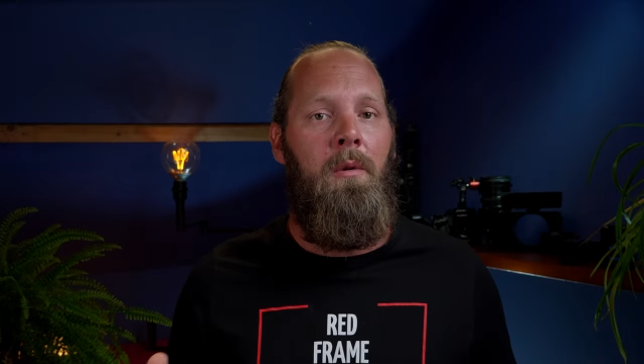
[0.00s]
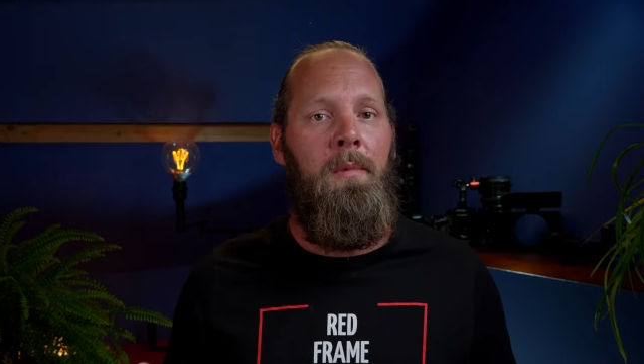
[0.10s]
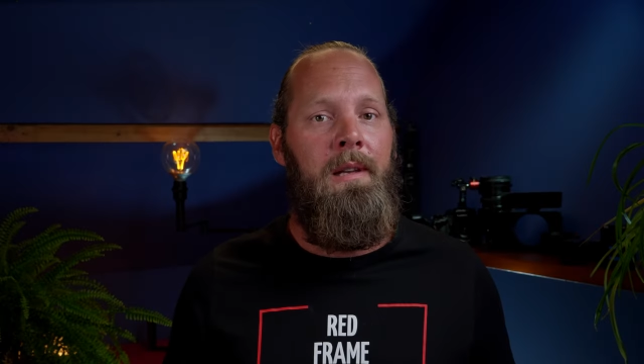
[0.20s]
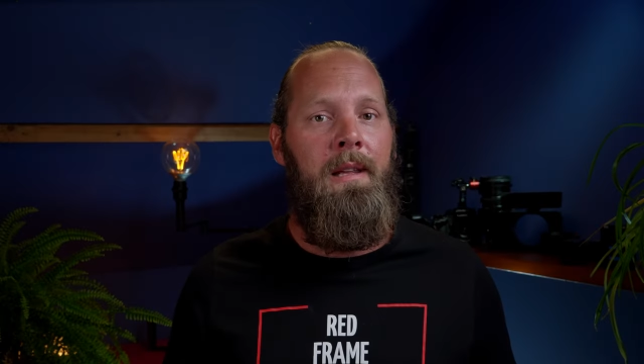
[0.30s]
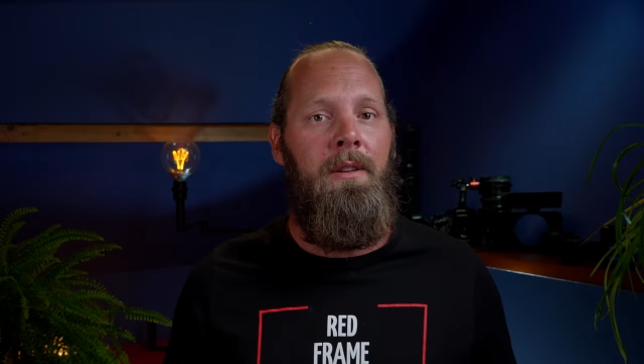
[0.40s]

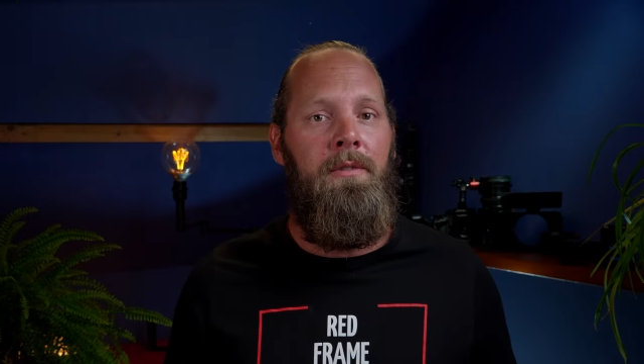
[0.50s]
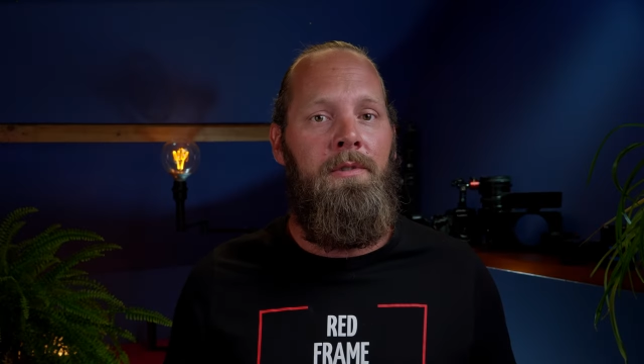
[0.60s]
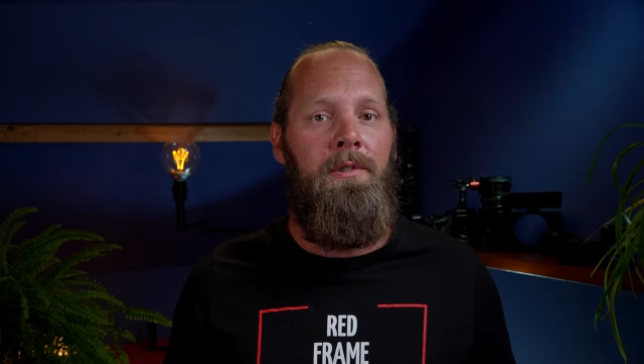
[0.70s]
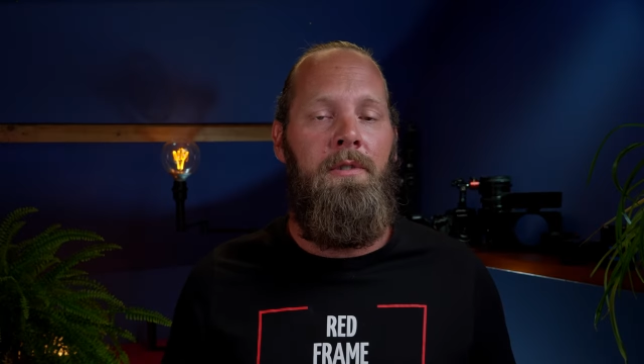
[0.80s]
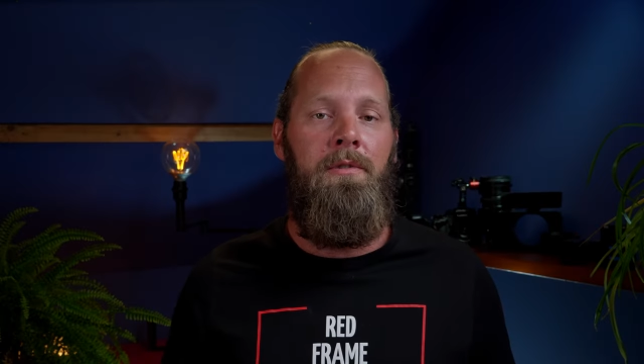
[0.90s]
commonly
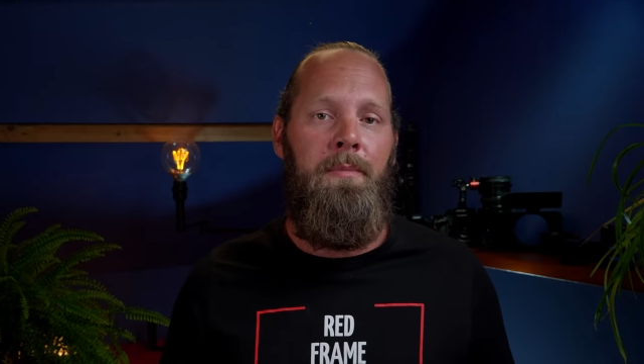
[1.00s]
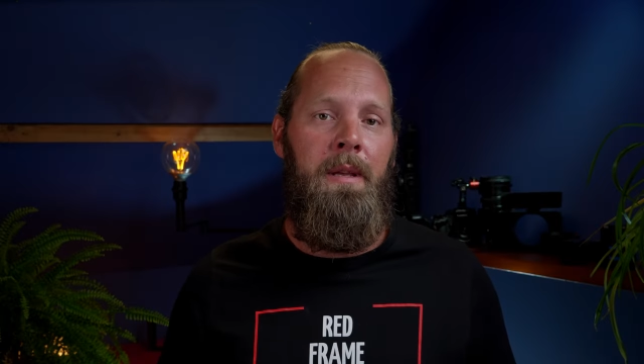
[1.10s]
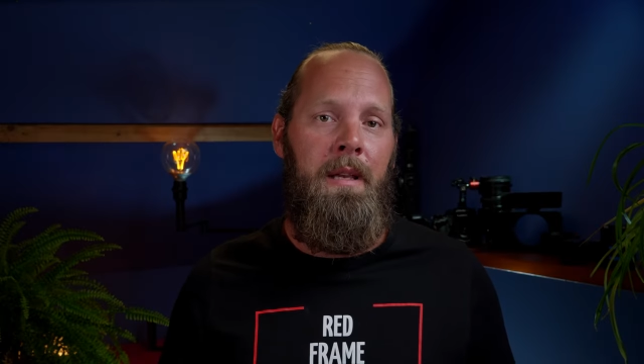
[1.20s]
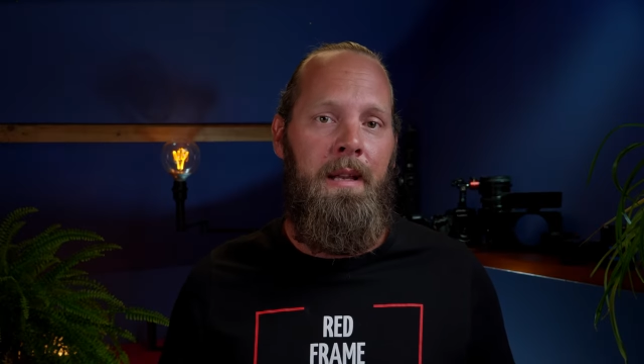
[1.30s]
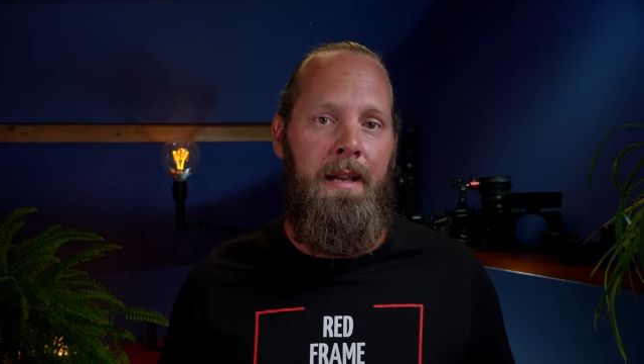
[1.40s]
used
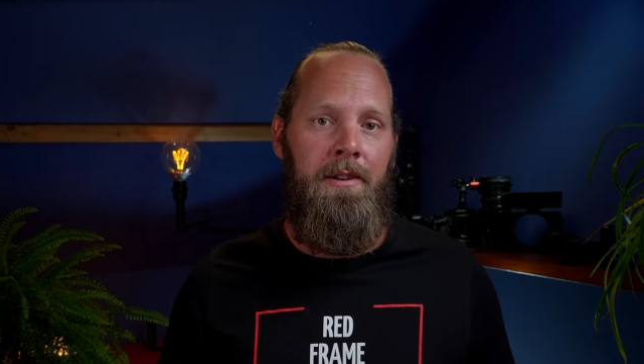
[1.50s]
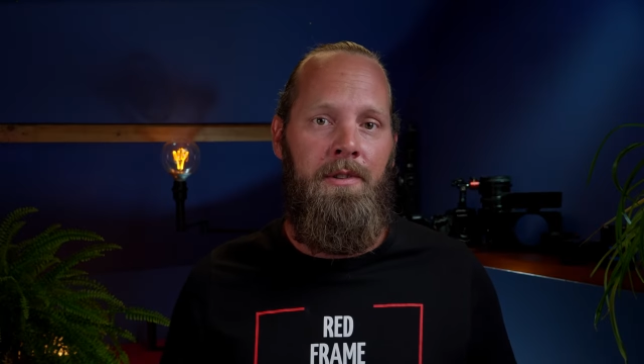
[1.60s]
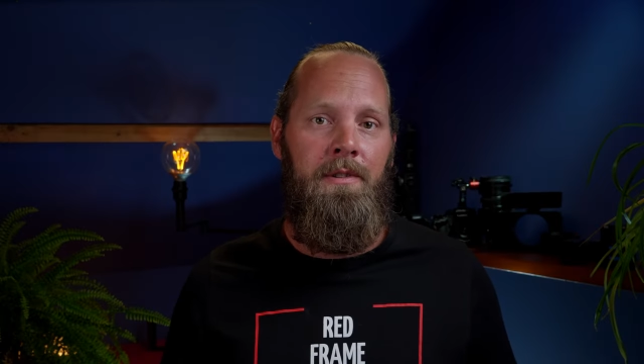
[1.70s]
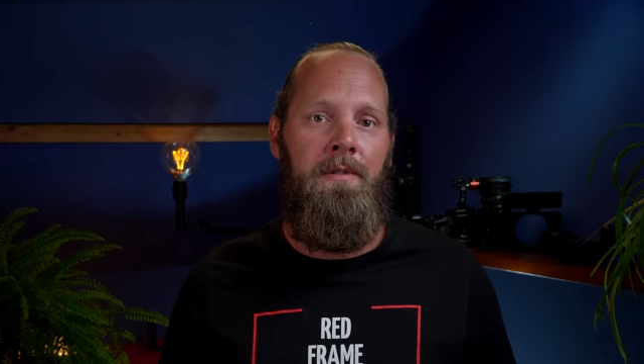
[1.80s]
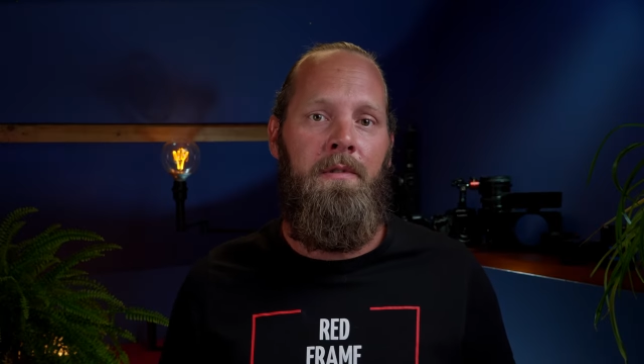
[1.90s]
USB
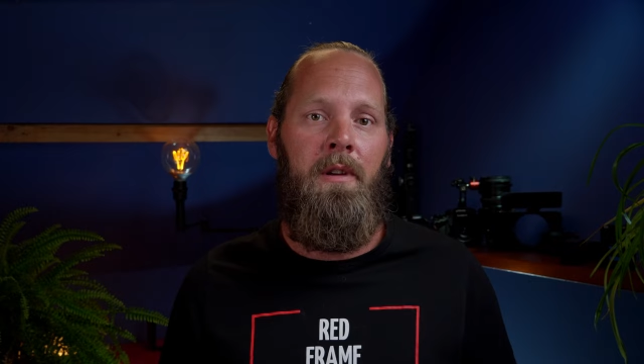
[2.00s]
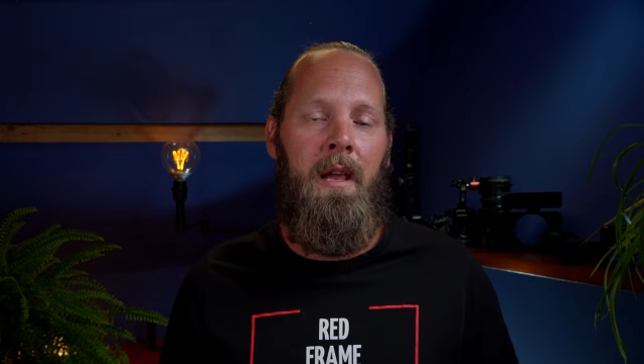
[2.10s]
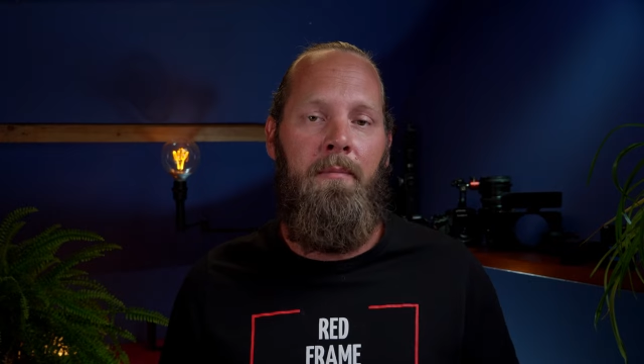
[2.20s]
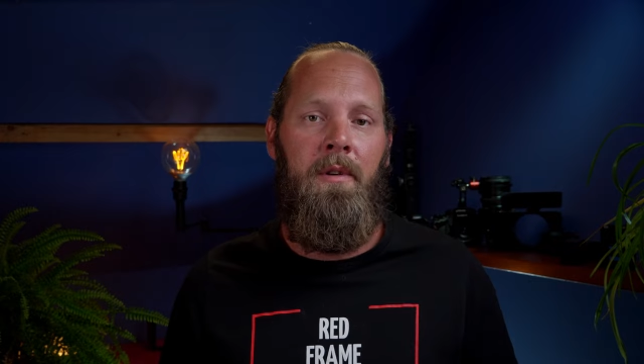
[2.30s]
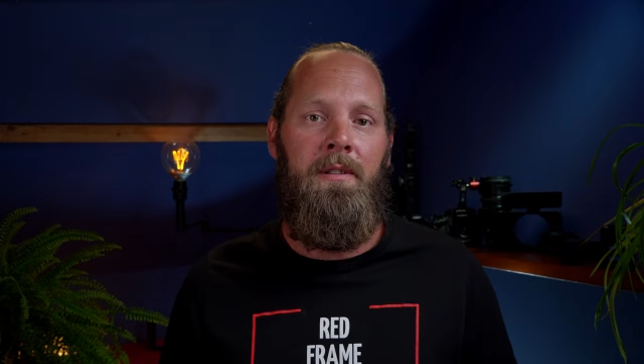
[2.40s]
connections for
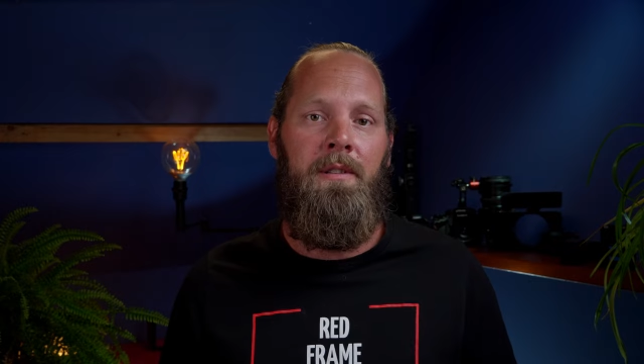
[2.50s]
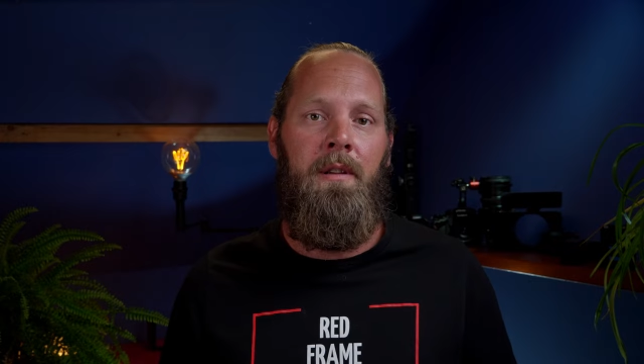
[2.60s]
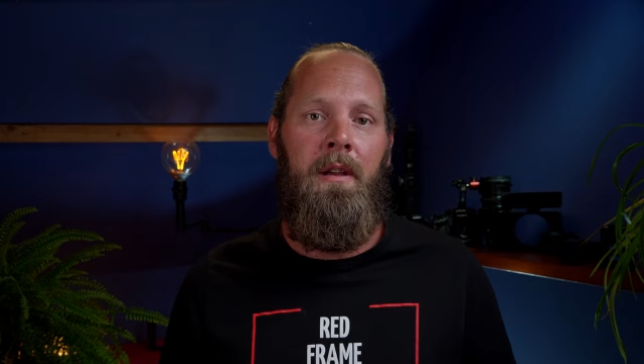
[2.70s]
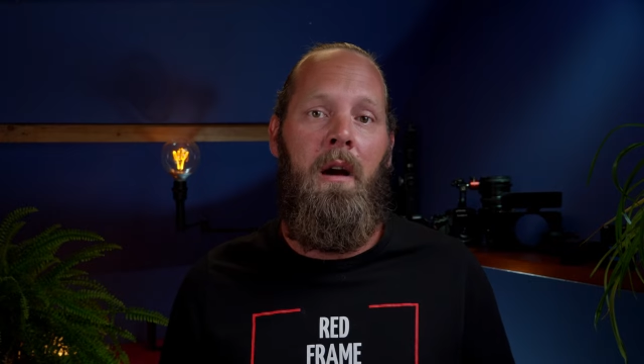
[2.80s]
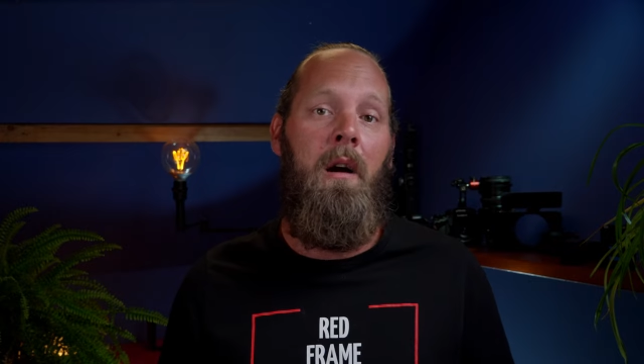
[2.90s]
cameras
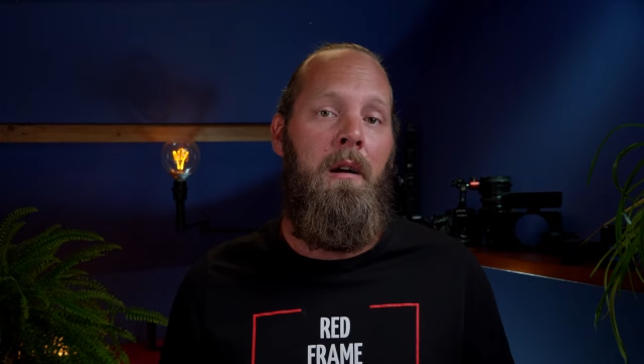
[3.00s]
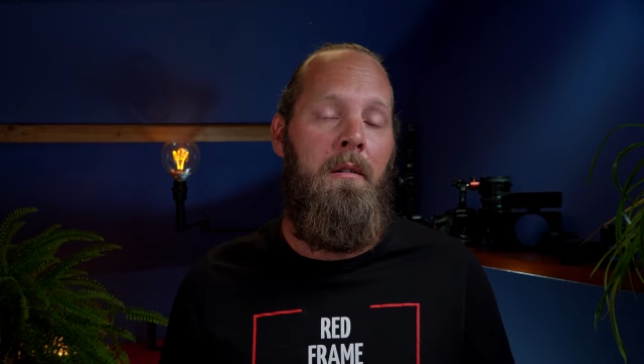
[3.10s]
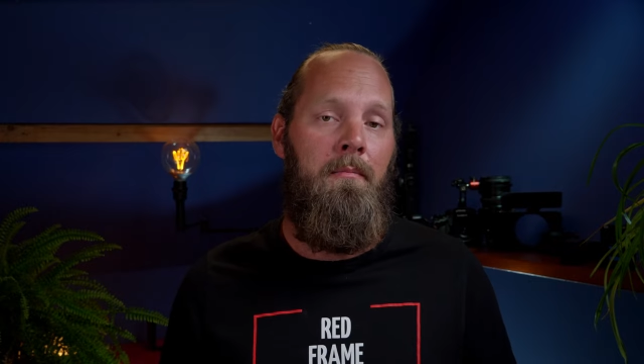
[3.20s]
are